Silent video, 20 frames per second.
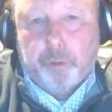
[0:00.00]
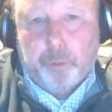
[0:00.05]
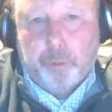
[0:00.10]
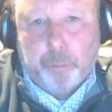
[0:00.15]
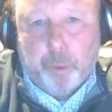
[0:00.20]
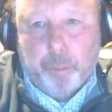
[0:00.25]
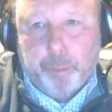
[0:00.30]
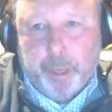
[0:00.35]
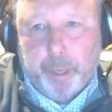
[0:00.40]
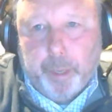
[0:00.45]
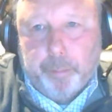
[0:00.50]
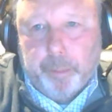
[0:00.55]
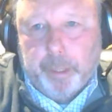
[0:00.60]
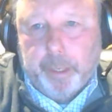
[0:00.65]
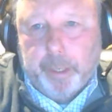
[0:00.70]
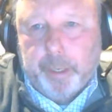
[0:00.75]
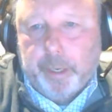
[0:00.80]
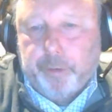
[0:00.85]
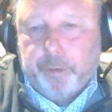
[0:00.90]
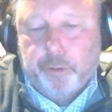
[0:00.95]
multiple
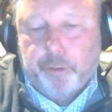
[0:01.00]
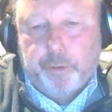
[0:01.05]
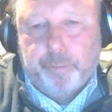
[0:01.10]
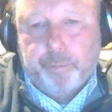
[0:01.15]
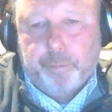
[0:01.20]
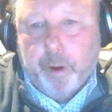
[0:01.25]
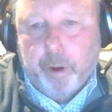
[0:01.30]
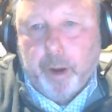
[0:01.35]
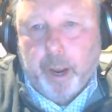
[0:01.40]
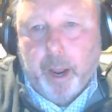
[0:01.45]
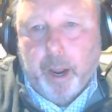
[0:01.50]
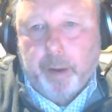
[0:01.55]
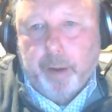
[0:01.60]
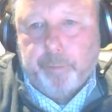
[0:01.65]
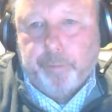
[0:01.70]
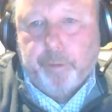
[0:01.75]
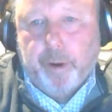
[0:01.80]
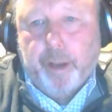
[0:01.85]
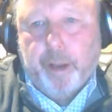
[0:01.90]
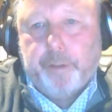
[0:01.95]
people, it's just very
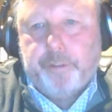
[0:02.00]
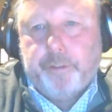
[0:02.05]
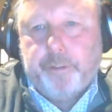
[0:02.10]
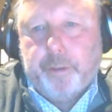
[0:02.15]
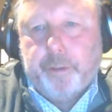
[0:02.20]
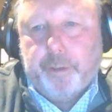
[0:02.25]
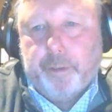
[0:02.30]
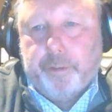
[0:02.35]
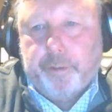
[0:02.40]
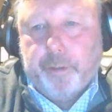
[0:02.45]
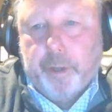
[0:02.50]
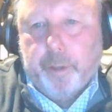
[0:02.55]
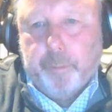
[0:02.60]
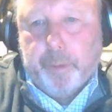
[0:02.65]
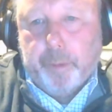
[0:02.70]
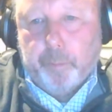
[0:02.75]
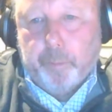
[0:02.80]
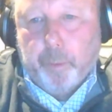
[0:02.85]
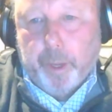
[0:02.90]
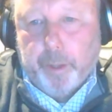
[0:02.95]
hard for us to
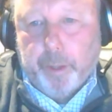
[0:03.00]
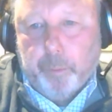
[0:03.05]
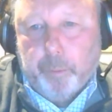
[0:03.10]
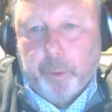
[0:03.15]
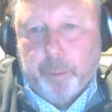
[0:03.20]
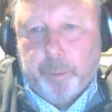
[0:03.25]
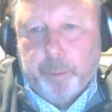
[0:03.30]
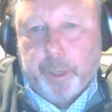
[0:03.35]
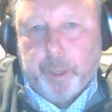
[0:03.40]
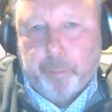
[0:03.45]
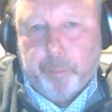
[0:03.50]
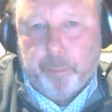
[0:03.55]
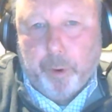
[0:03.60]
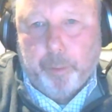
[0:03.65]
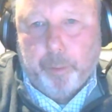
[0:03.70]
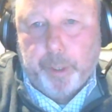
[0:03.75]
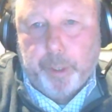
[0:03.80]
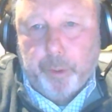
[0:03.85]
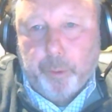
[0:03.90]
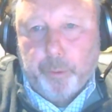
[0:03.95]
determine whether we're
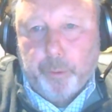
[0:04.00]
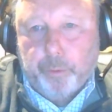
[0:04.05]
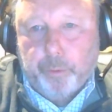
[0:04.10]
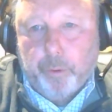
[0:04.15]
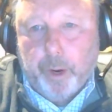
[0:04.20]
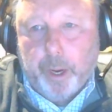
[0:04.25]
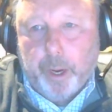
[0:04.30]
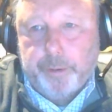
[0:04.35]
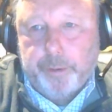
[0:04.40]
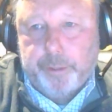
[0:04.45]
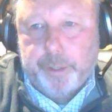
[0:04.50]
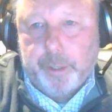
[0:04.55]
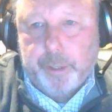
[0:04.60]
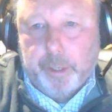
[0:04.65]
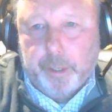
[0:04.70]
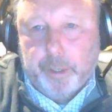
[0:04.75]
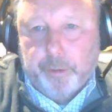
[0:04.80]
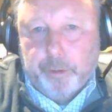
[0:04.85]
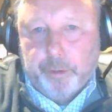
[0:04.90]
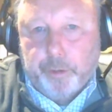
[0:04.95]
being properly
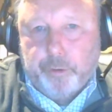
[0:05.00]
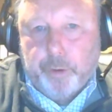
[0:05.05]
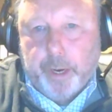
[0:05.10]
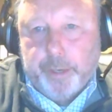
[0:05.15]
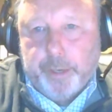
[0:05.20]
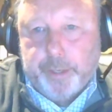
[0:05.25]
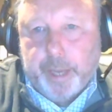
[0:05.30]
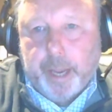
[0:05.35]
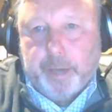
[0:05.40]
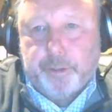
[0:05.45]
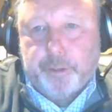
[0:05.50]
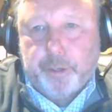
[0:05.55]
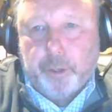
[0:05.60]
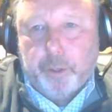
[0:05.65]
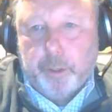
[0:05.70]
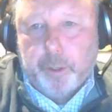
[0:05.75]
authorized to transact.